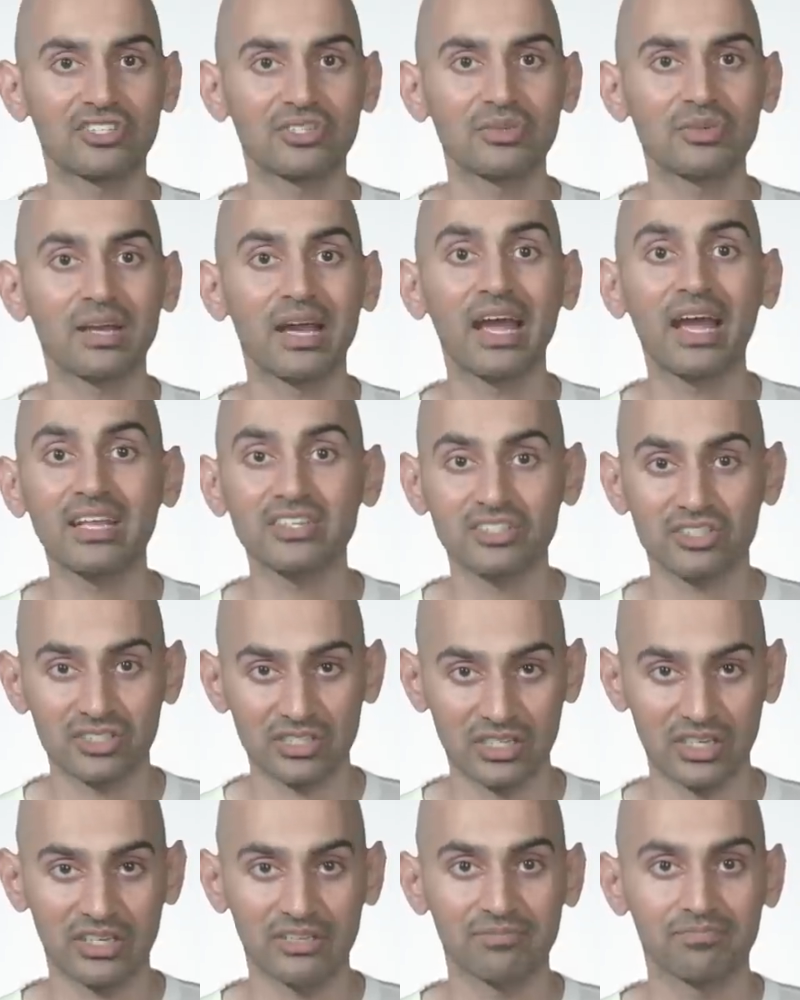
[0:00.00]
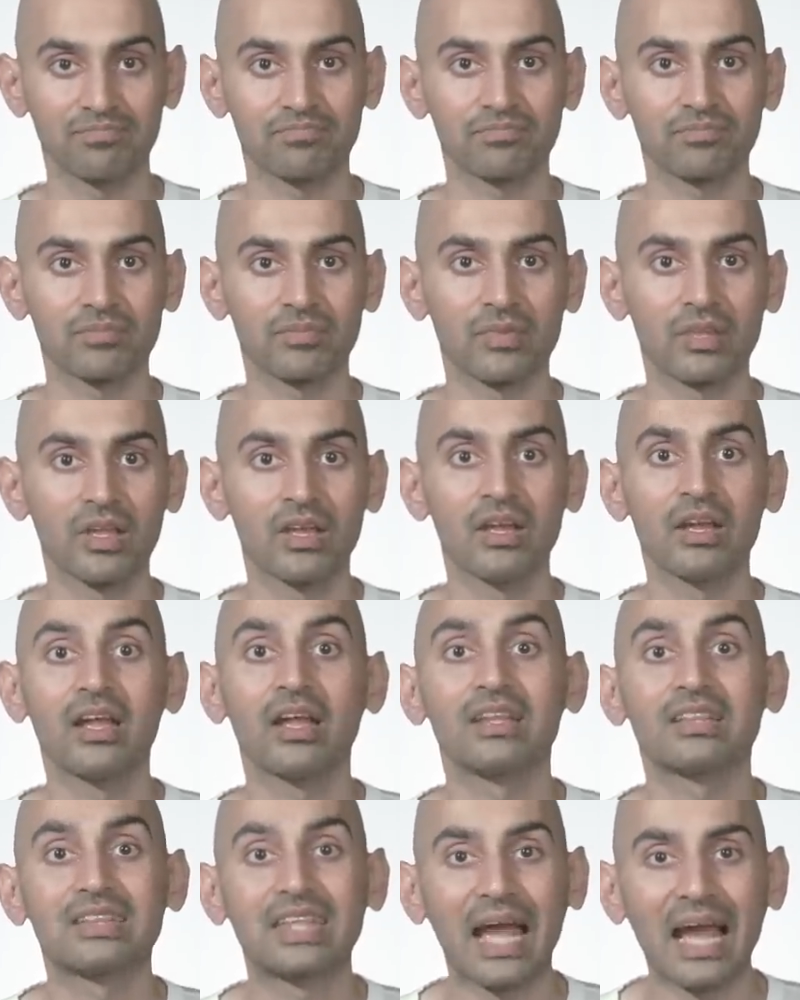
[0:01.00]
to, answer it.
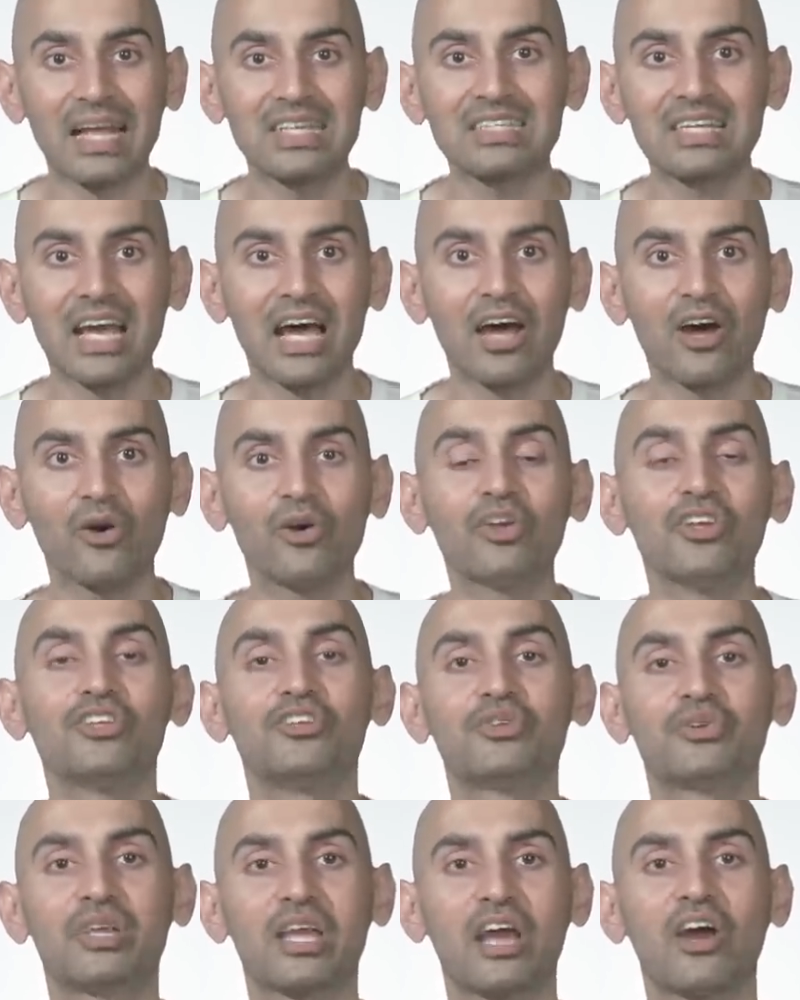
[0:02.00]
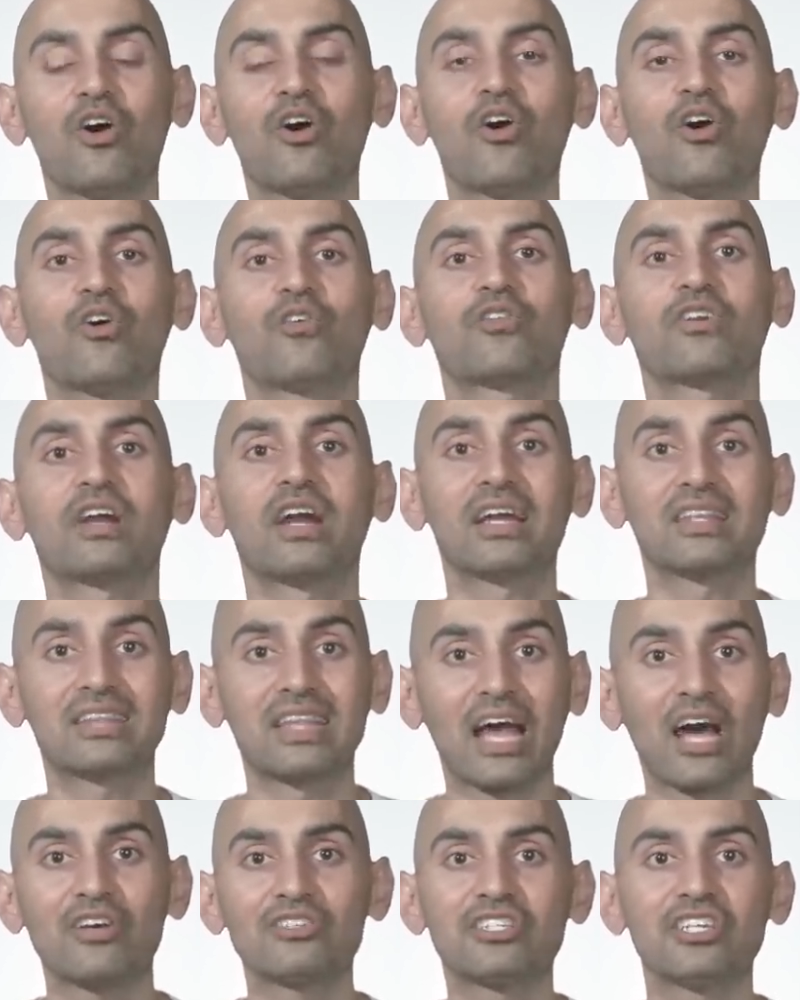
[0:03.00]
That's how you get over
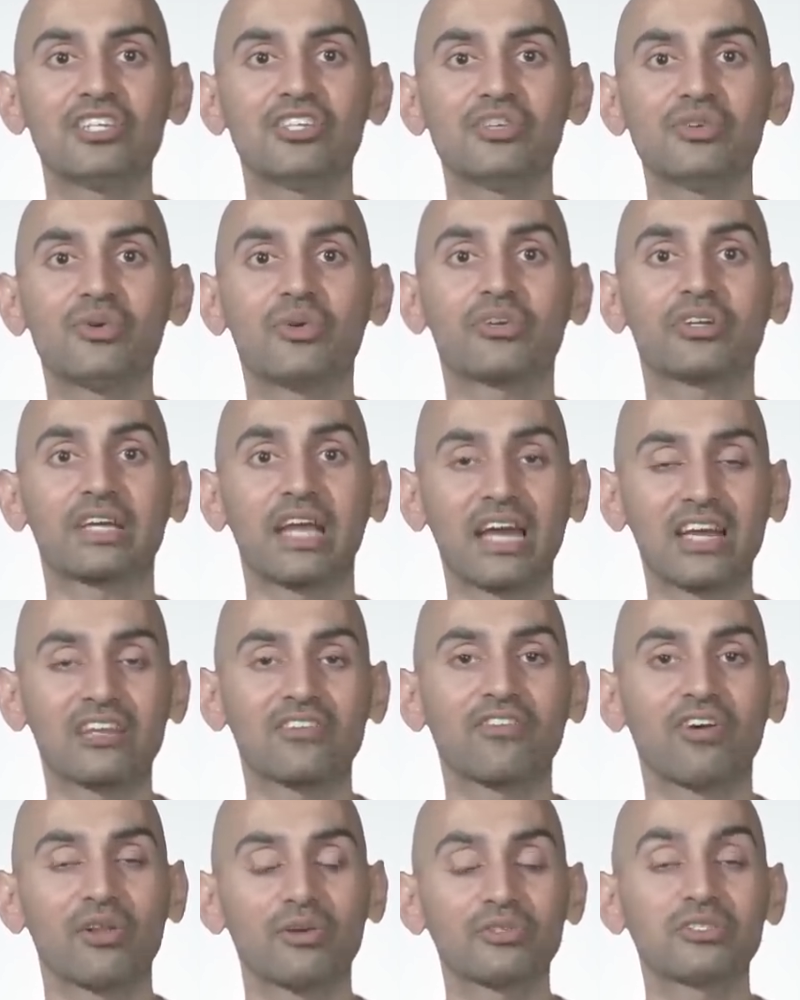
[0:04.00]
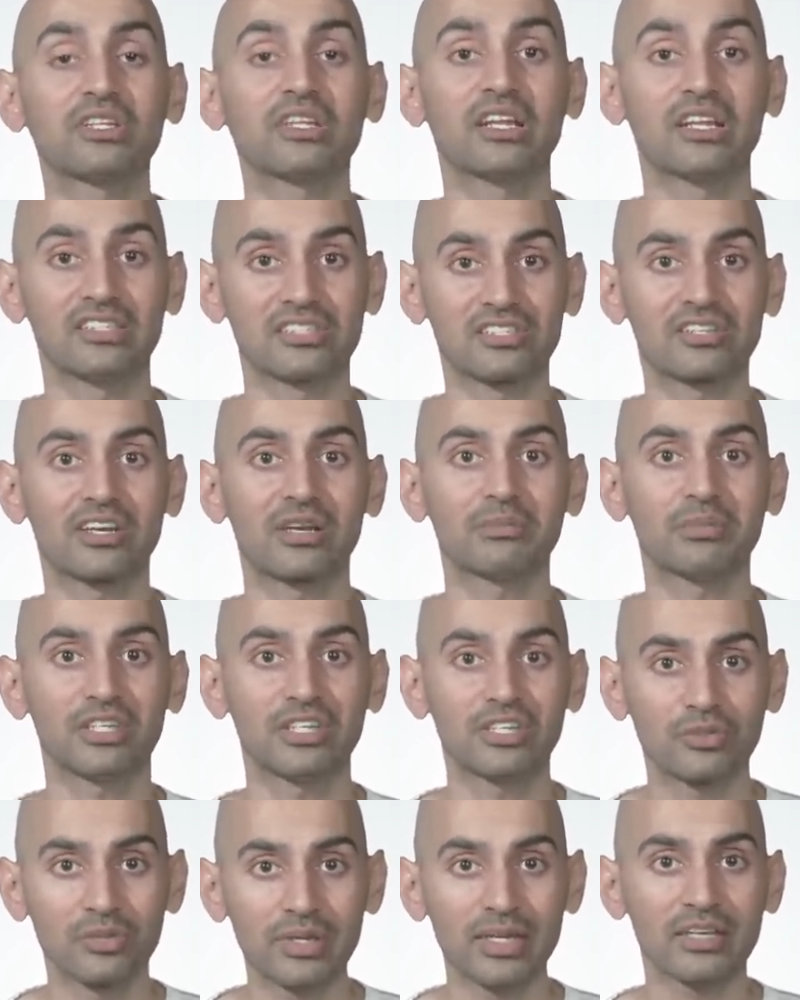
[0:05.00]
1,000 new organic followers on Instagram
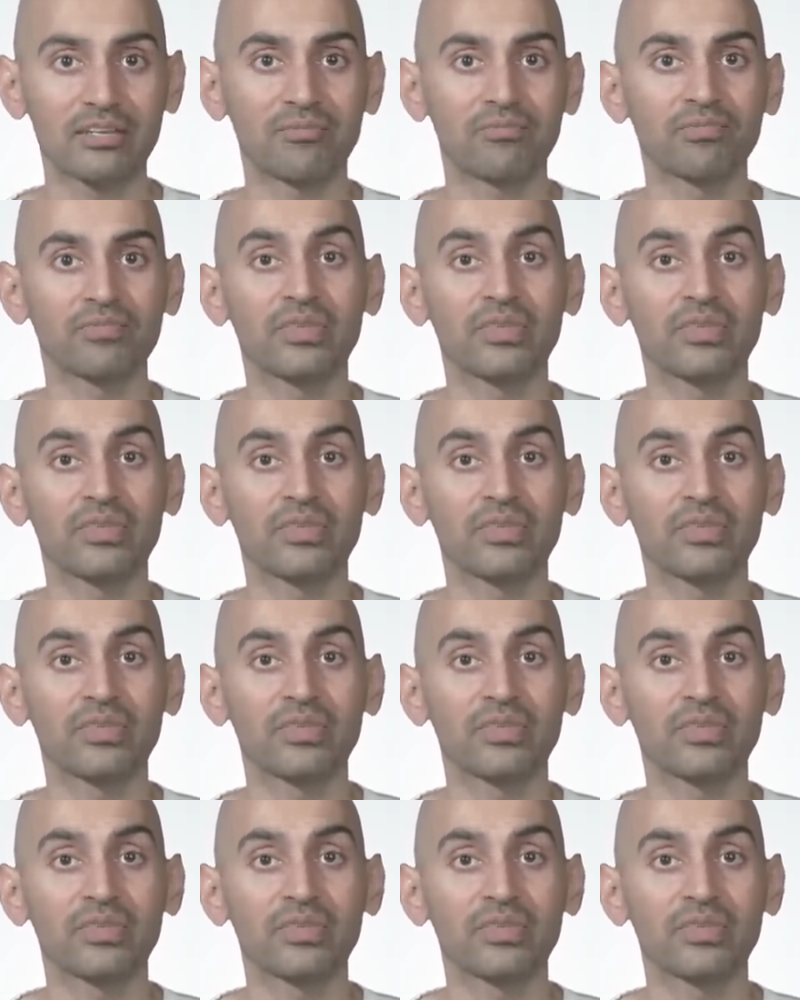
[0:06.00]
each week.